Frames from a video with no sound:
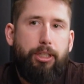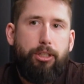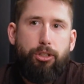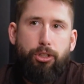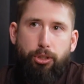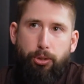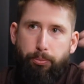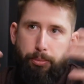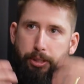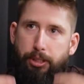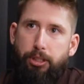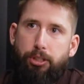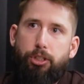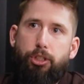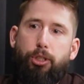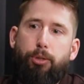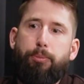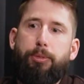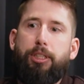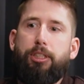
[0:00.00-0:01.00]

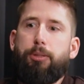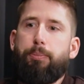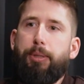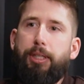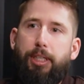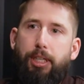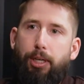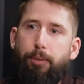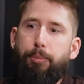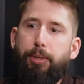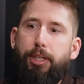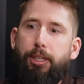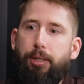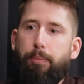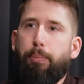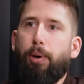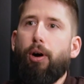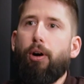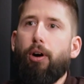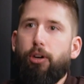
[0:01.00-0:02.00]
It's becoming a
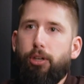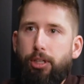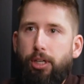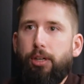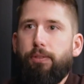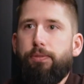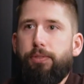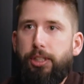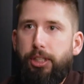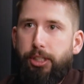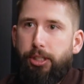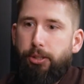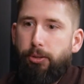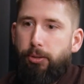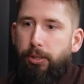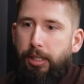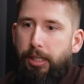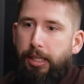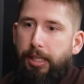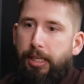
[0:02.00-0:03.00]
part of
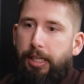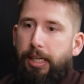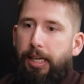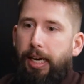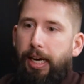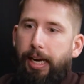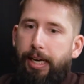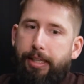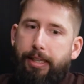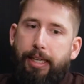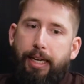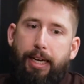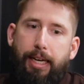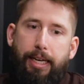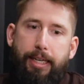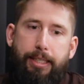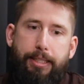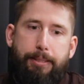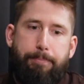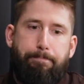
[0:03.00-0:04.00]
you. And
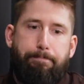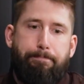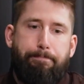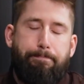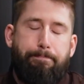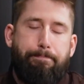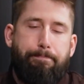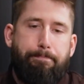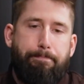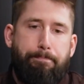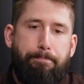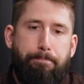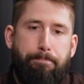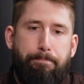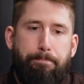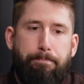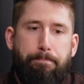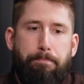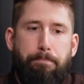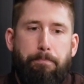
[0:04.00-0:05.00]
then
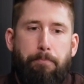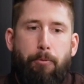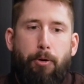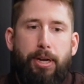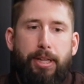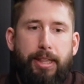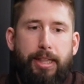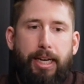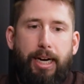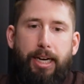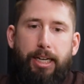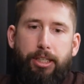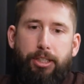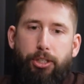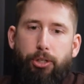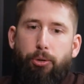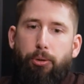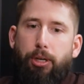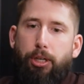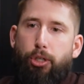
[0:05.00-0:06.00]
with that,
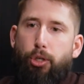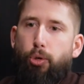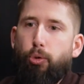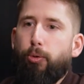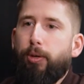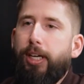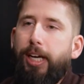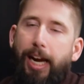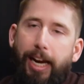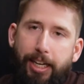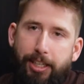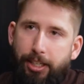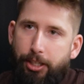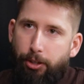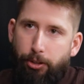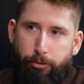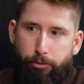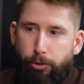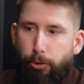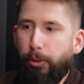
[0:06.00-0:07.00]
you are creating
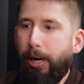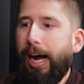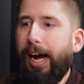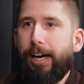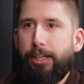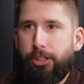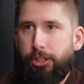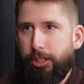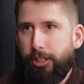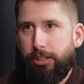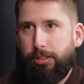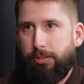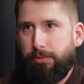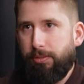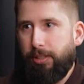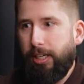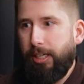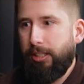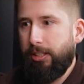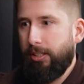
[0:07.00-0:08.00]
through action,
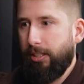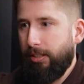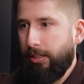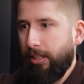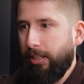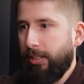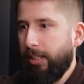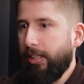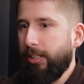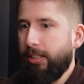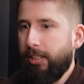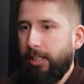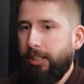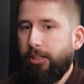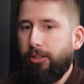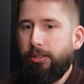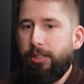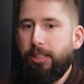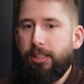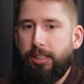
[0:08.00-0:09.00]
right? The things that
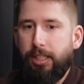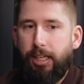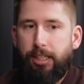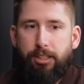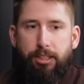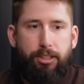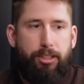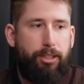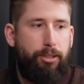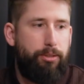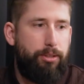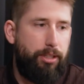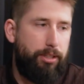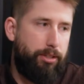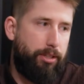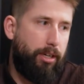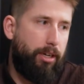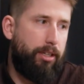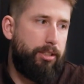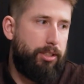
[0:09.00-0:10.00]
you decide to do, the
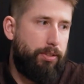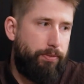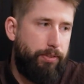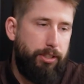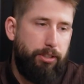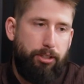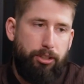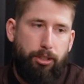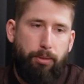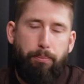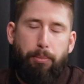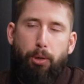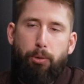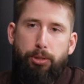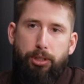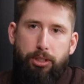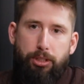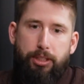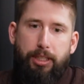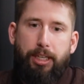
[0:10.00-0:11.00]
thoughts, feelings,
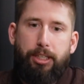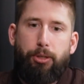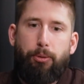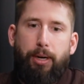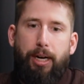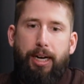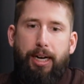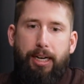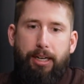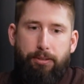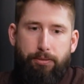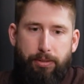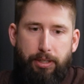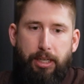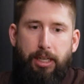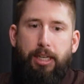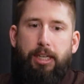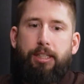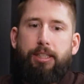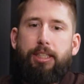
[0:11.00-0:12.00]
emotions that you have.
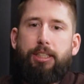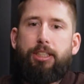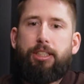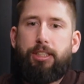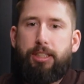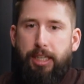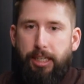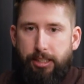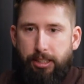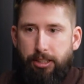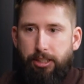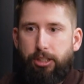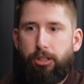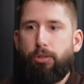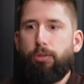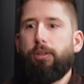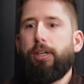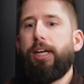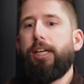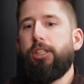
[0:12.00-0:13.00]
This is kind of the
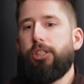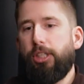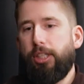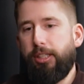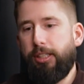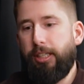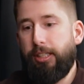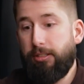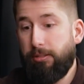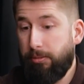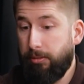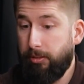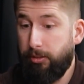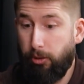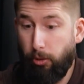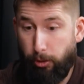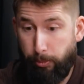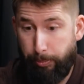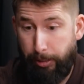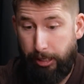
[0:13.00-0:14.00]
creation, and
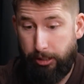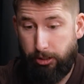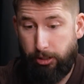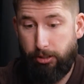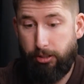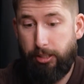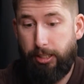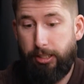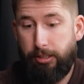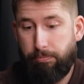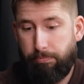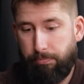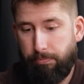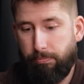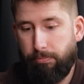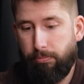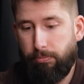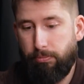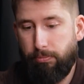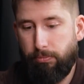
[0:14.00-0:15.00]
going back to like
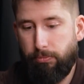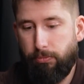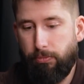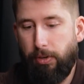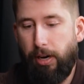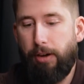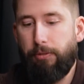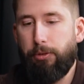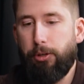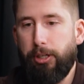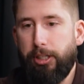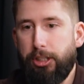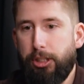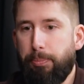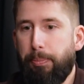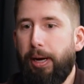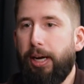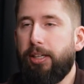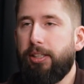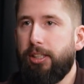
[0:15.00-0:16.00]
ever
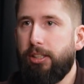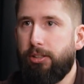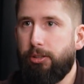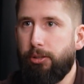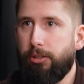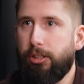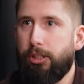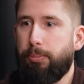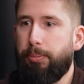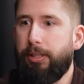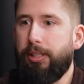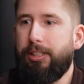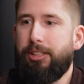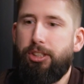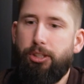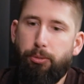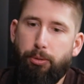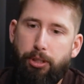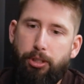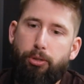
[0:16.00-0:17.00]
expanding through experience,
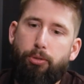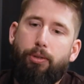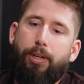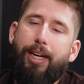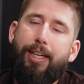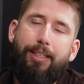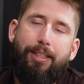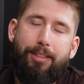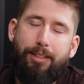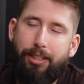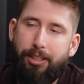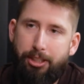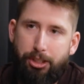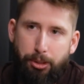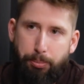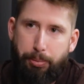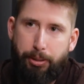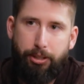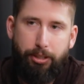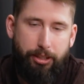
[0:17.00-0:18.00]
you are creating the
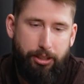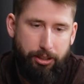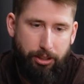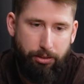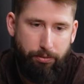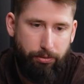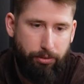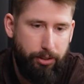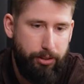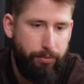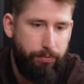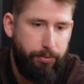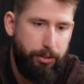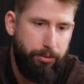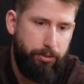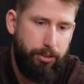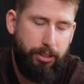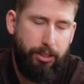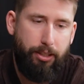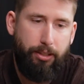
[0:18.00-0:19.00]
experience in front of you.
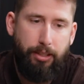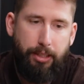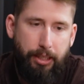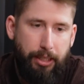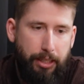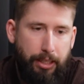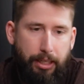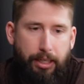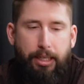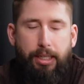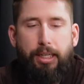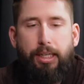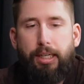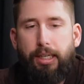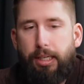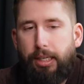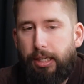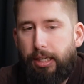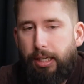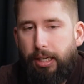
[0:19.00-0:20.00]
So
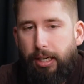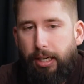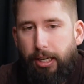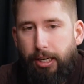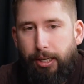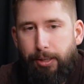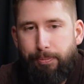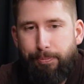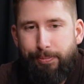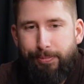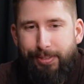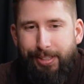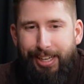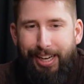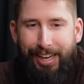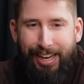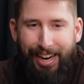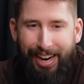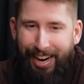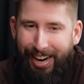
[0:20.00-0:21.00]
I
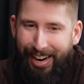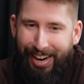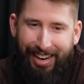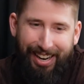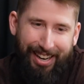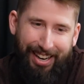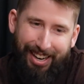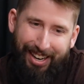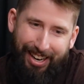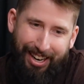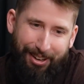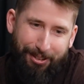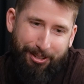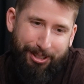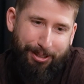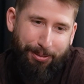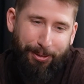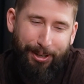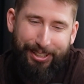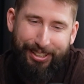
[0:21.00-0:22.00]

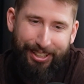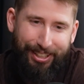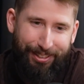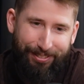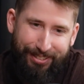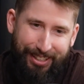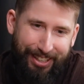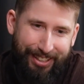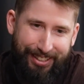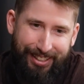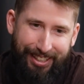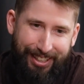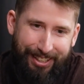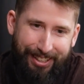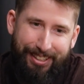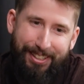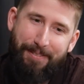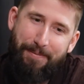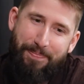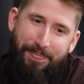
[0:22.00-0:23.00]
always wonder if that,
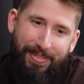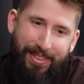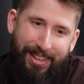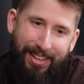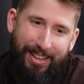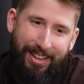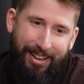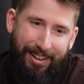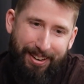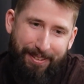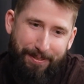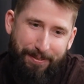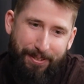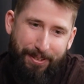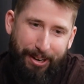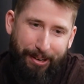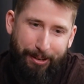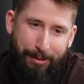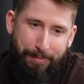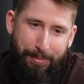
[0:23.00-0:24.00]
like,
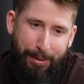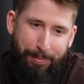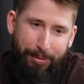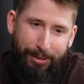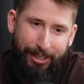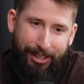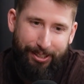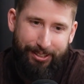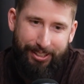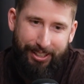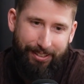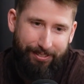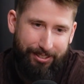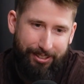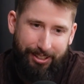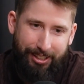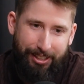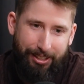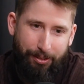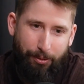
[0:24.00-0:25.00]
when people hear that, they're
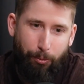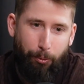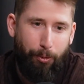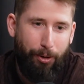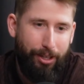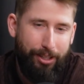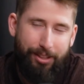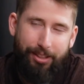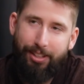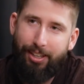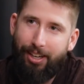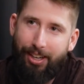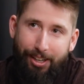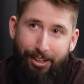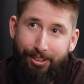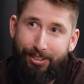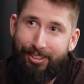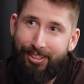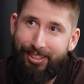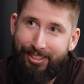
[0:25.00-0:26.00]
like, what the
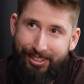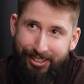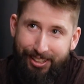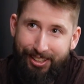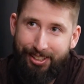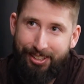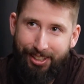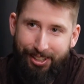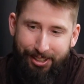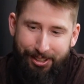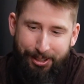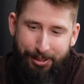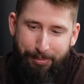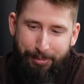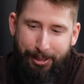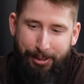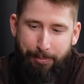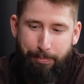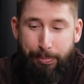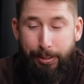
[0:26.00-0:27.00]
hell is he talking about?